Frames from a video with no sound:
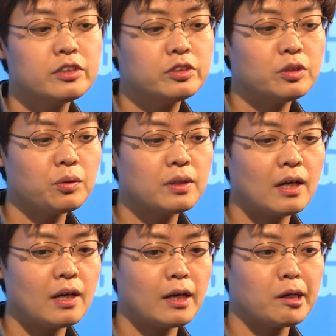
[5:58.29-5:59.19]
So
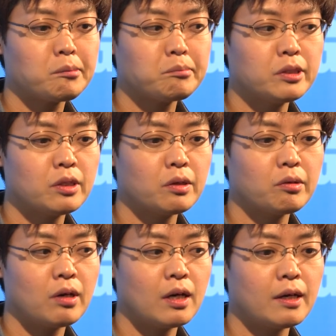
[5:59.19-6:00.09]
that um, you
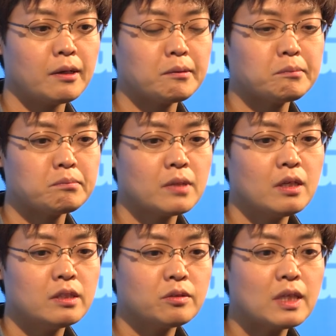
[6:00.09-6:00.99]
know, um,
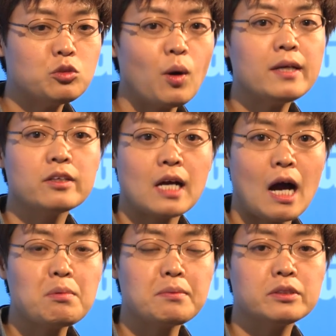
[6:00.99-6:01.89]
so that's why the
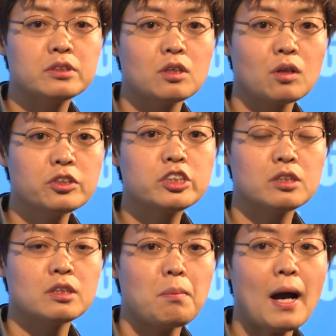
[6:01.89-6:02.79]
government you know,
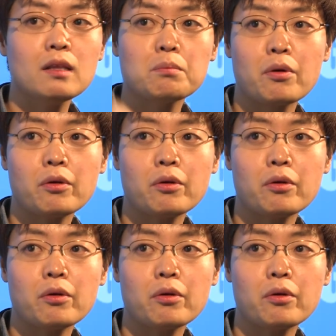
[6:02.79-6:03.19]
launched the you know, pilot